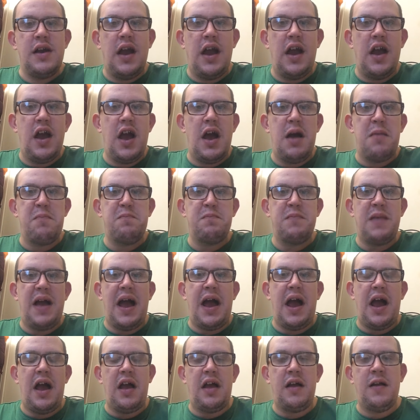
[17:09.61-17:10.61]

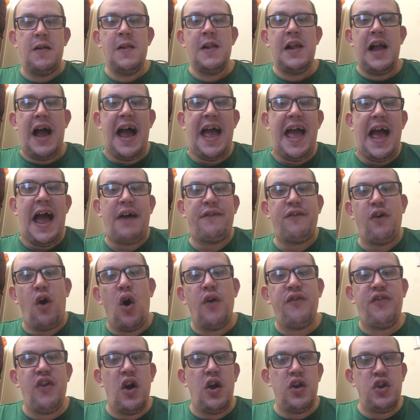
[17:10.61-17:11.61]
I have
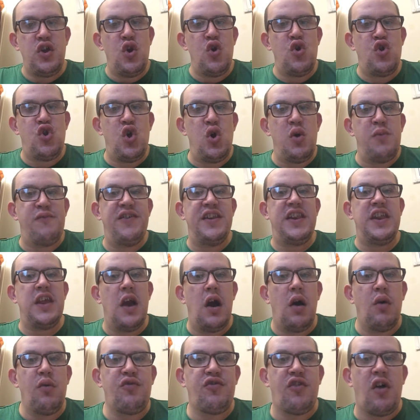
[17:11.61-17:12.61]
other YouTube
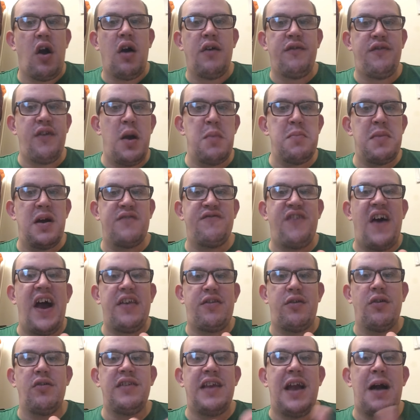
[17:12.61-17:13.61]
videos of
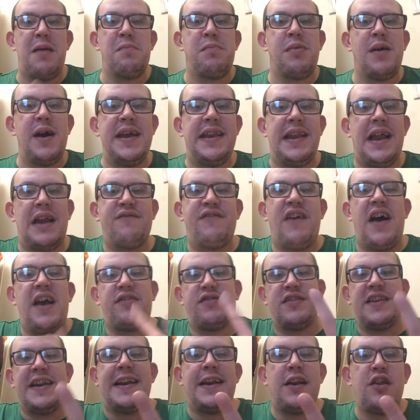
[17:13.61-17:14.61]
advice on gambling,
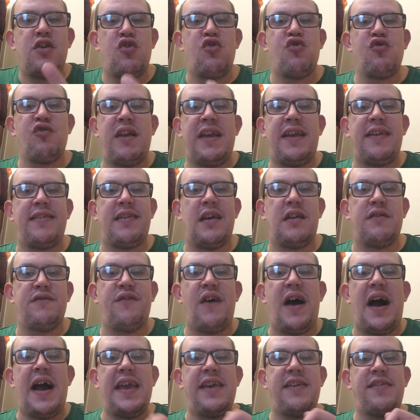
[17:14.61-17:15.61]
advice on energy drinks,
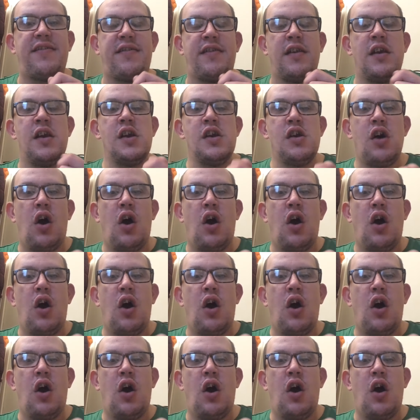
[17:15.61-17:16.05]
advice